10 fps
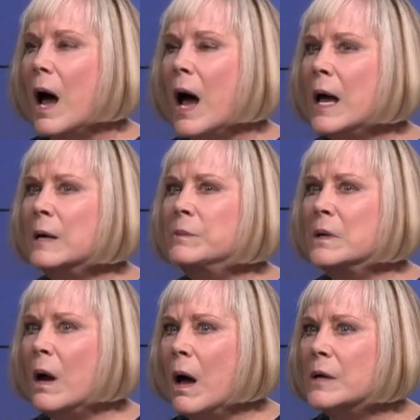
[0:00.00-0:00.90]
I
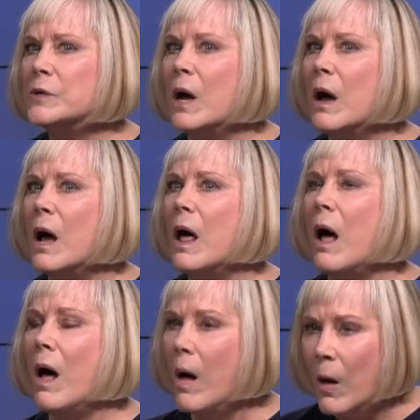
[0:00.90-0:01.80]
am not
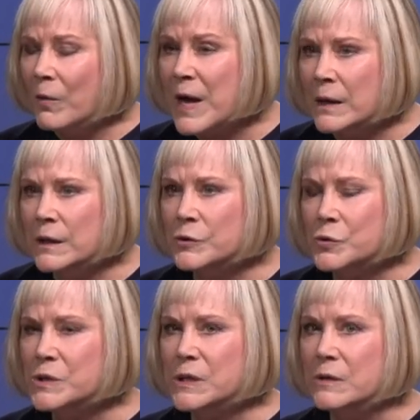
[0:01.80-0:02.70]
all that
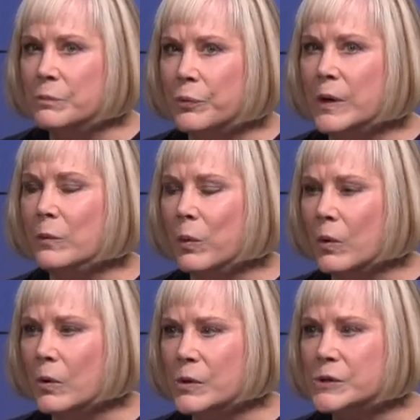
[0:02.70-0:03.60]
interested in pretty
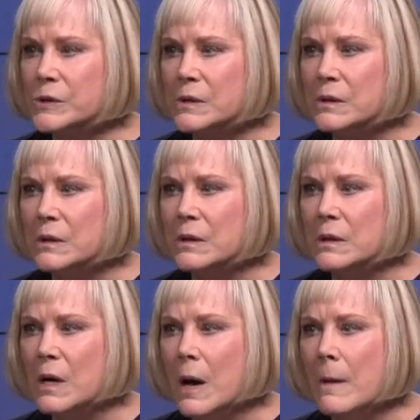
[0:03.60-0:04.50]
words,
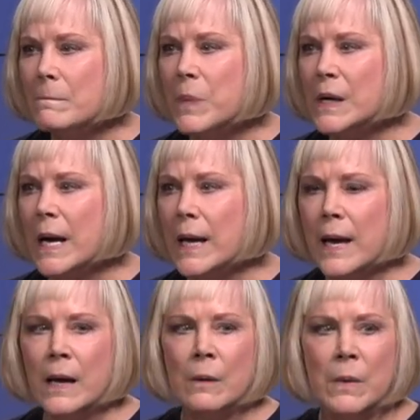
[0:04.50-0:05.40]
but I
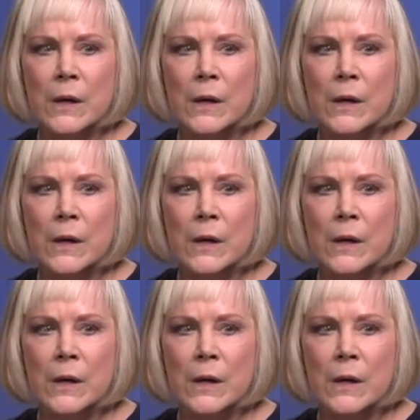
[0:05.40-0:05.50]
am